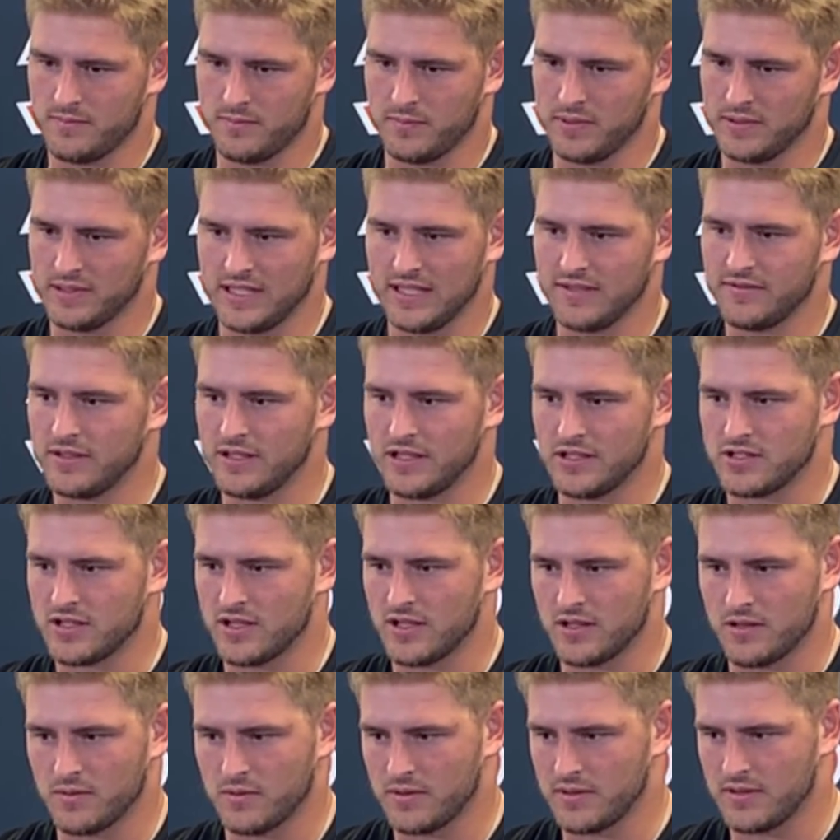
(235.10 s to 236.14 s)
believed in each
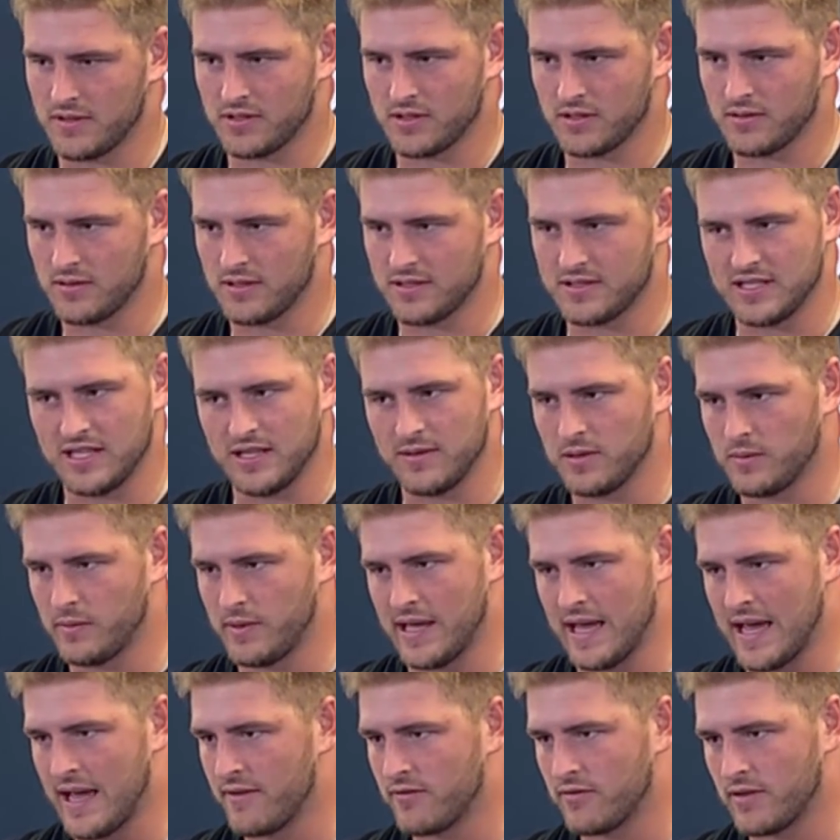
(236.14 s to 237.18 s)
other with the team that
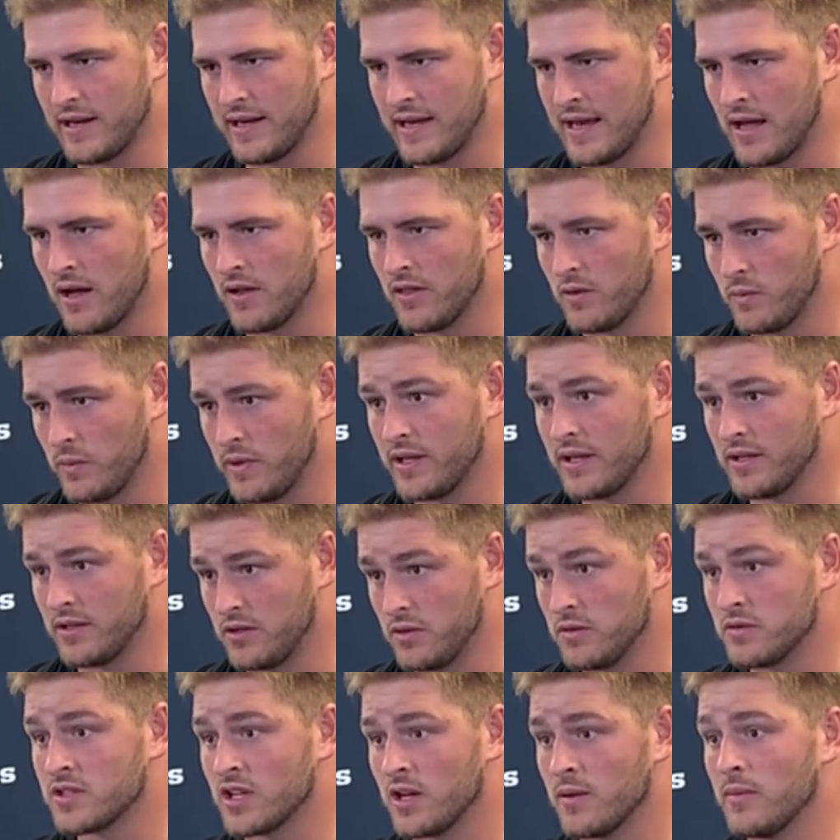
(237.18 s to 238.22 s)
we have right now, that we could
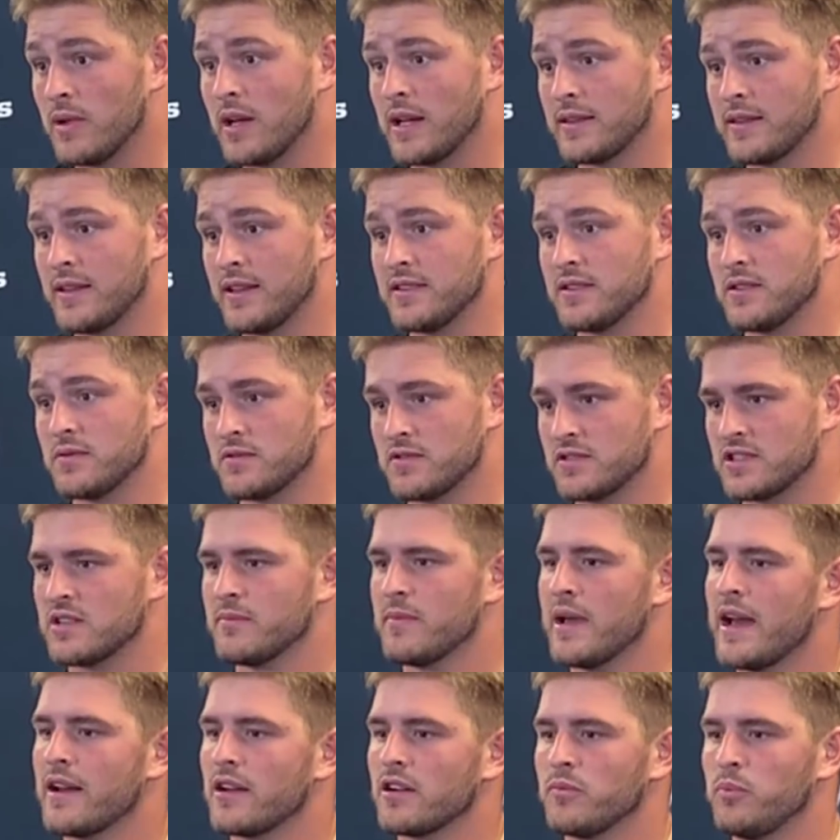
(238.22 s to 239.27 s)
do something like this. It was just a
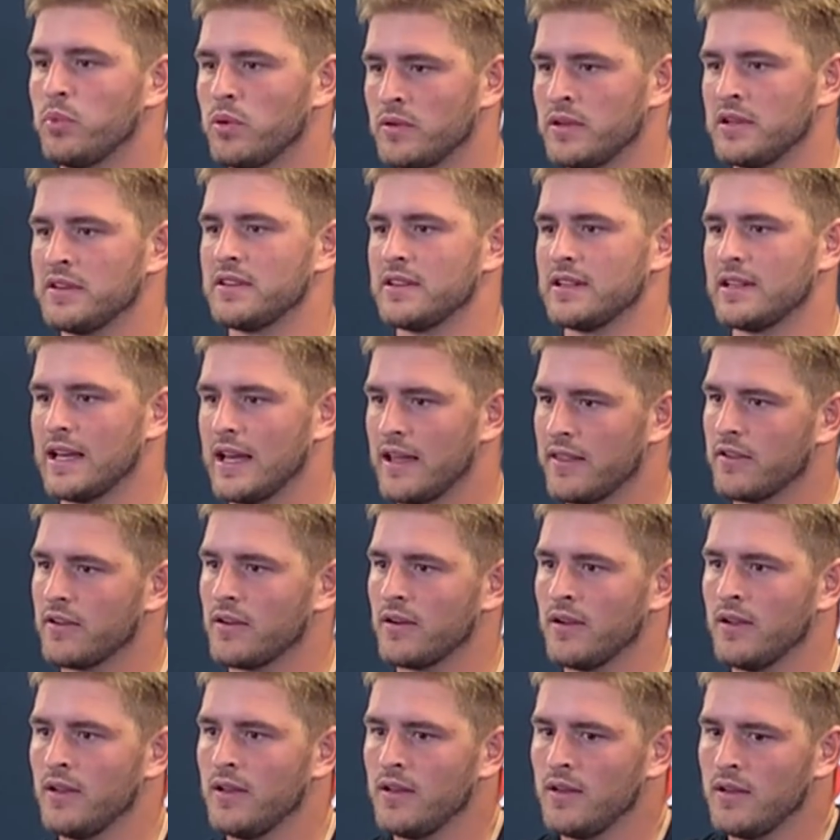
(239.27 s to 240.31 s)
matter of putting it
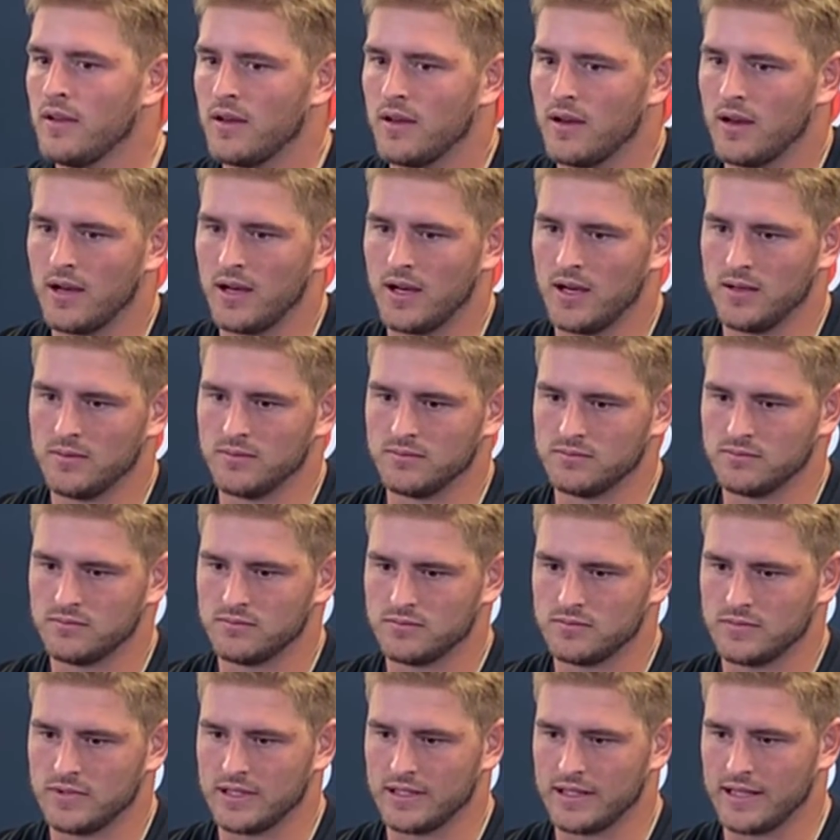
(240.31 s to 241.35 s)
together
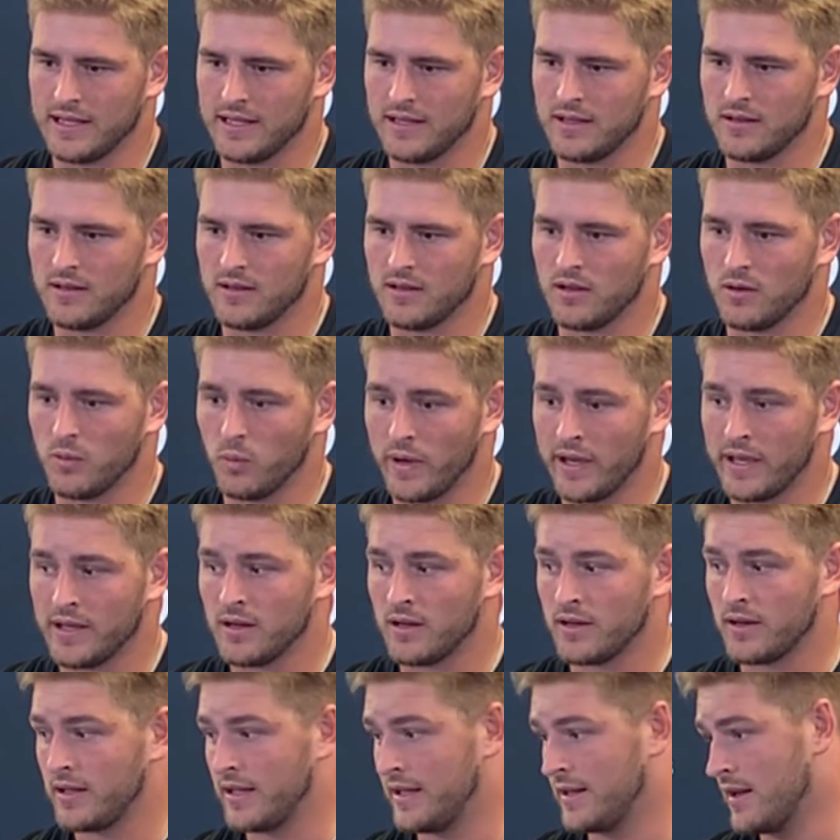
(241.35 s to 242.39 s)
and getting a win
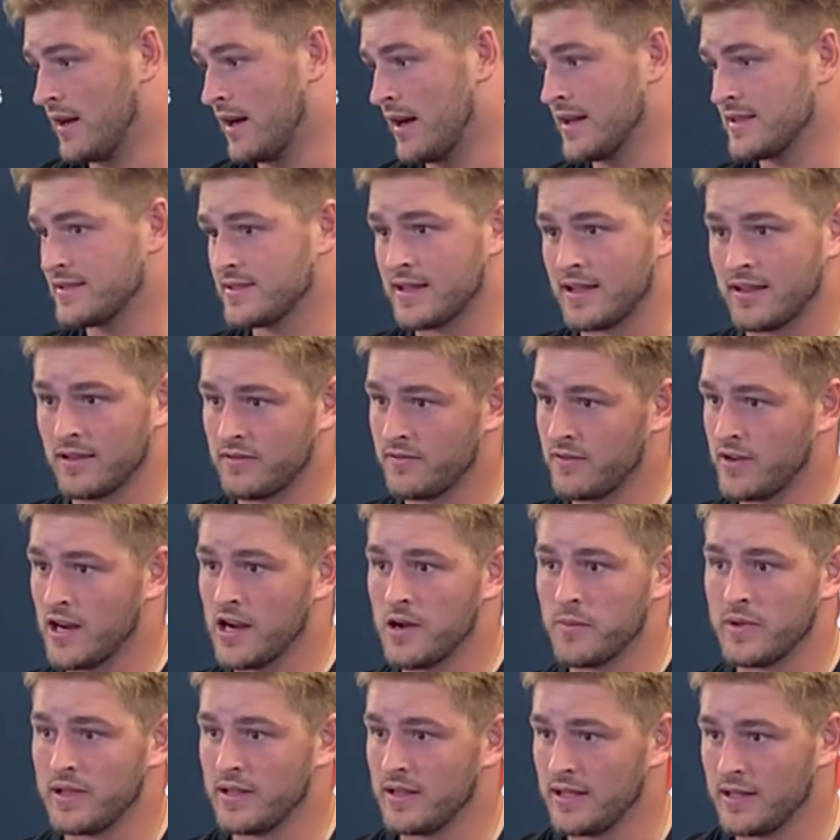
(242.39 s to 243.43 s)
in a hostile
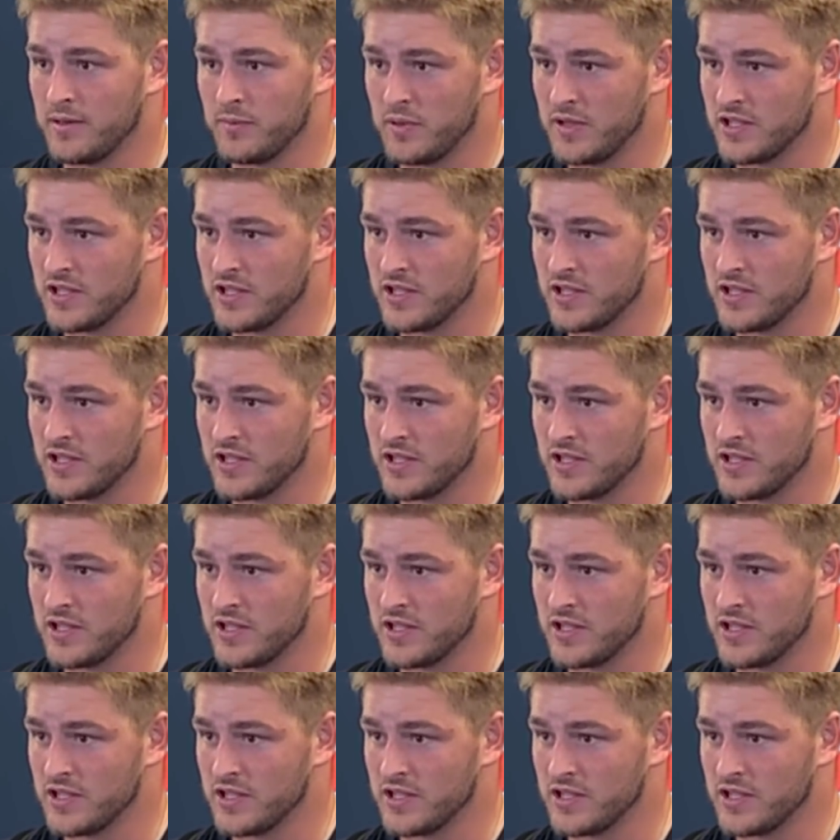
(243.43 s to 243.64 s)
environment in